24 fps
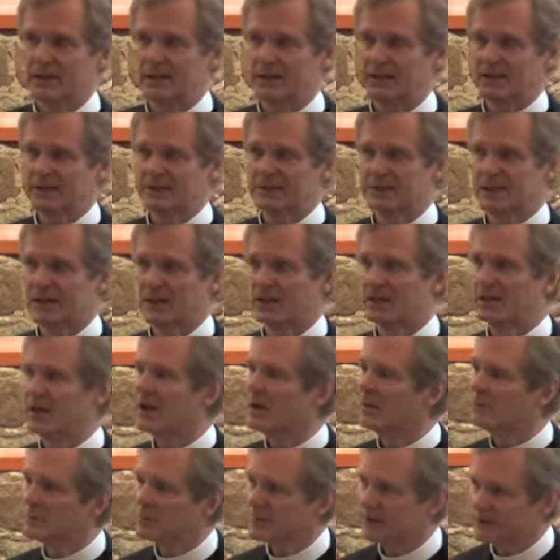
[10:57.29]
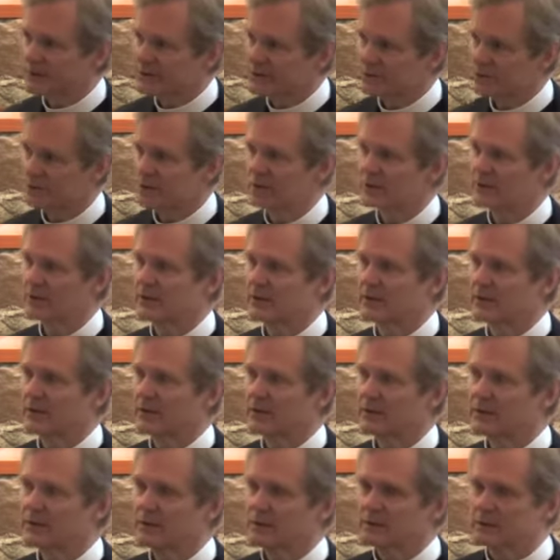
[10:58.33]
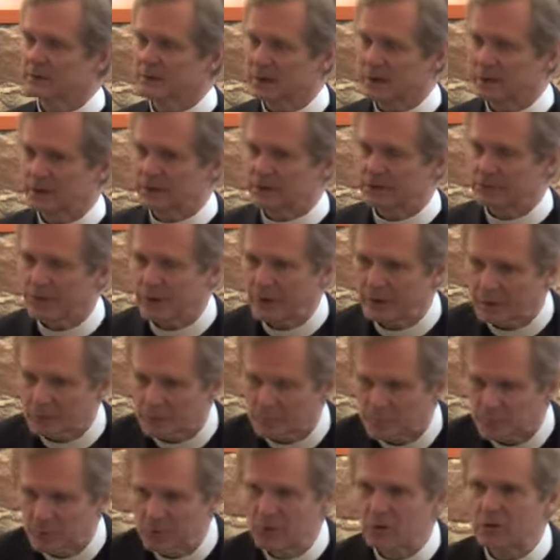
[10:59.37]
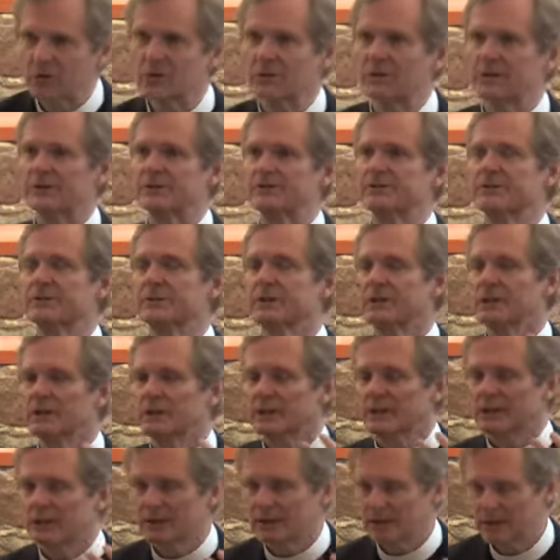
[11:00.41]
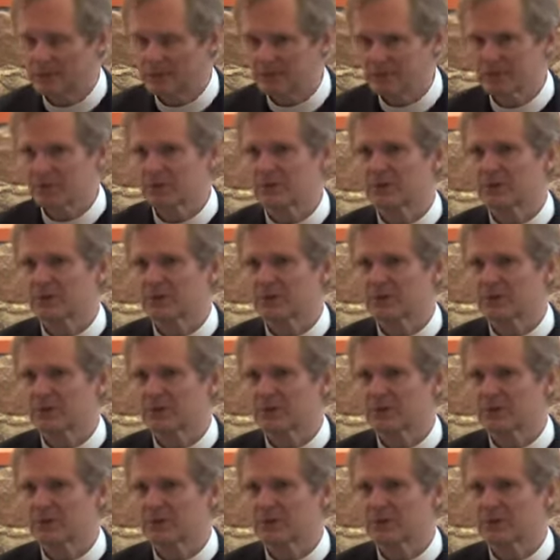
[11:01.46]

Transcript: And it's that complex world that God is trying to pull us into